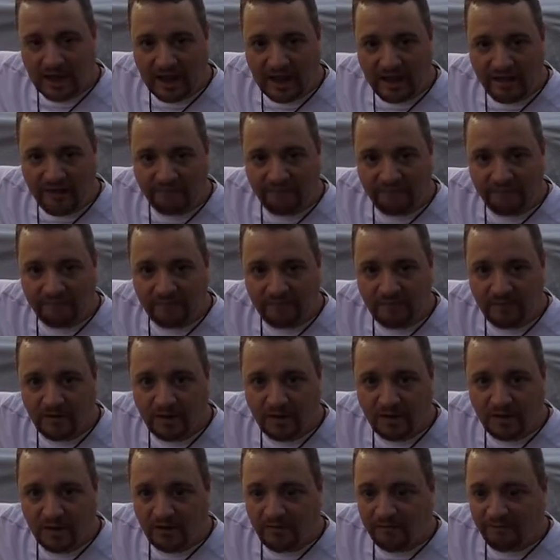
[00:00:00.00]
have
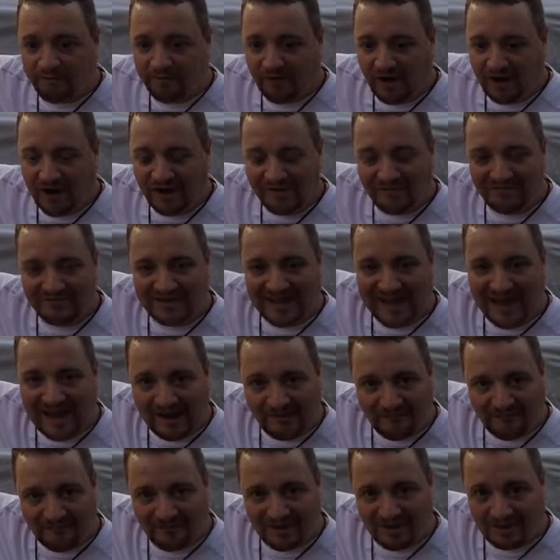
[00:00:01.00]
5 to
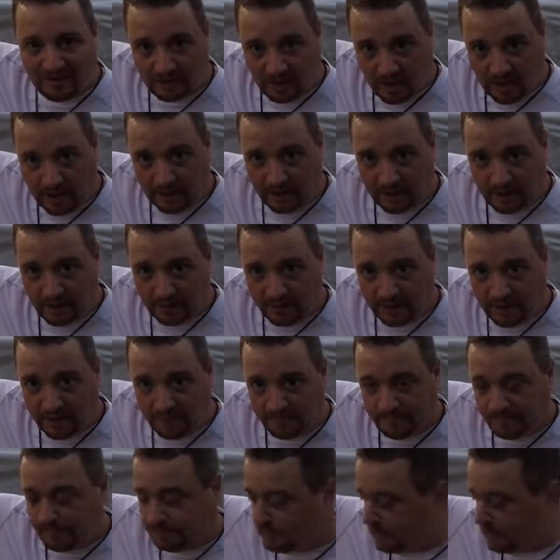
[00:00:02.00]
8 feet of line on there.